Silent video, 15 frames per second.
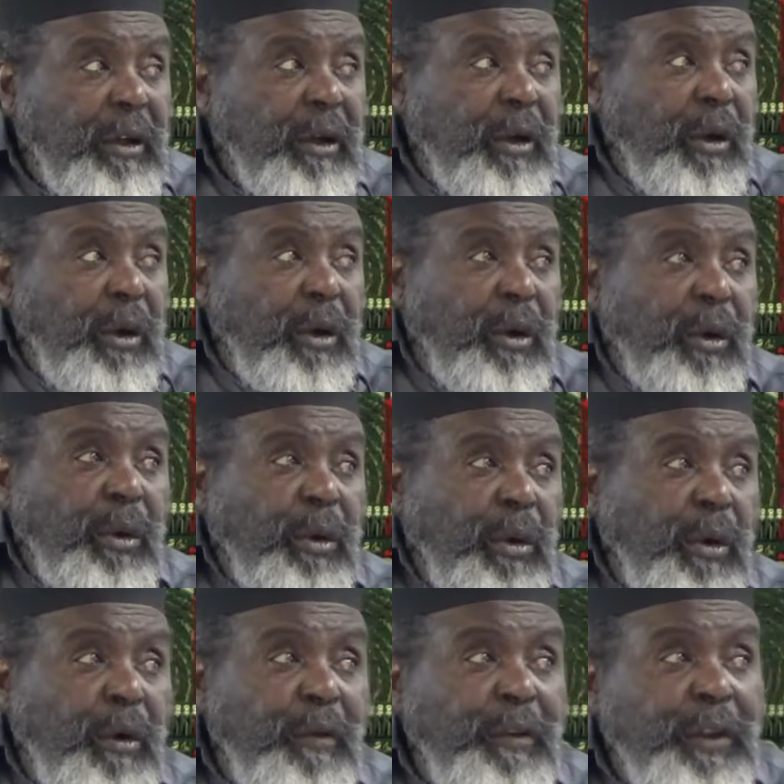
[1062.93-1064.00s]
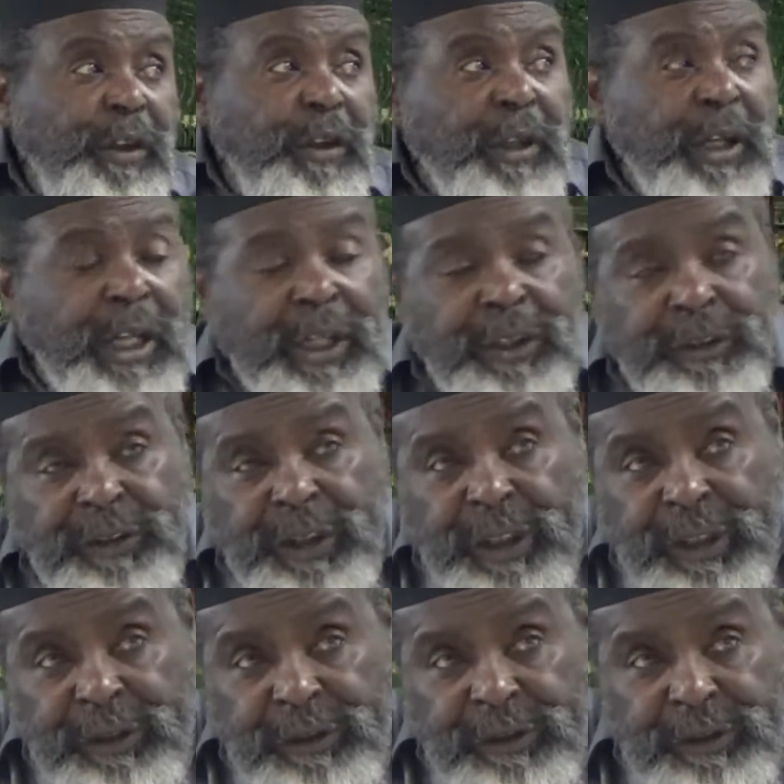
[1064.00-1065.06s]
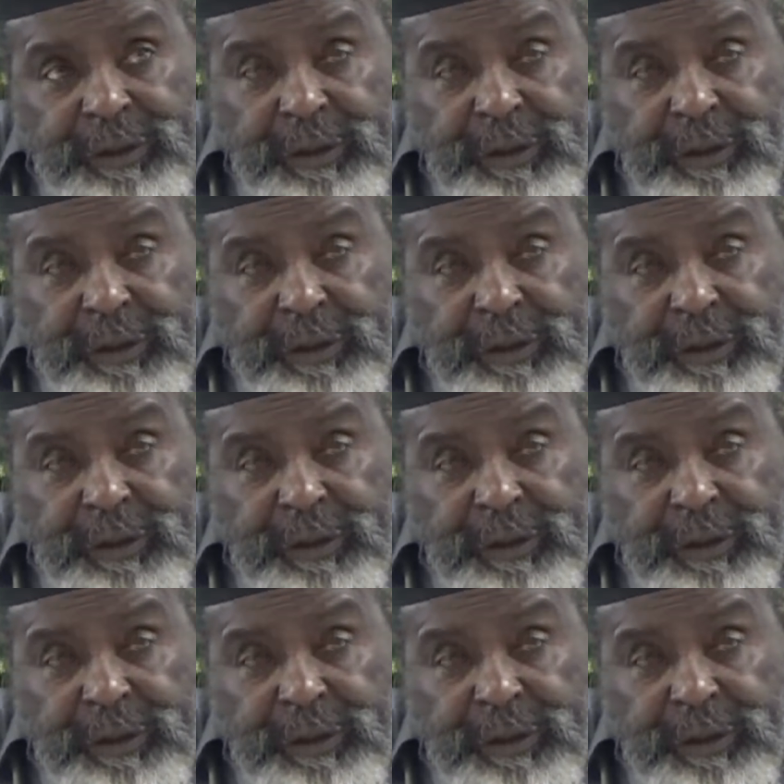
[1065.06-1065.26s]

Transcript: all over the United States.